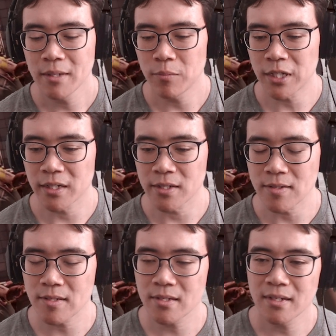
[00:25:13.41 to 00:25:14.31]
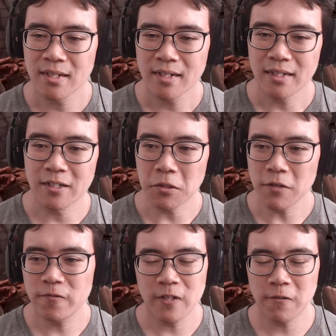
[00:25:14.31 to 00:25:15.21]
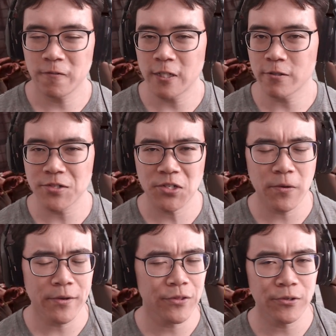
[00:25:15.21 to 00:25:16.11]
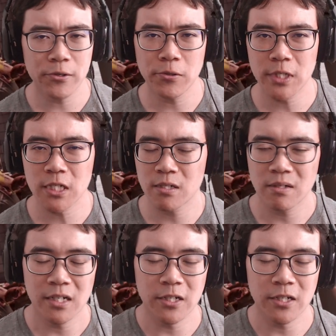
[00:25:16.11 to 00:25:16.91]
because if they were just going through and just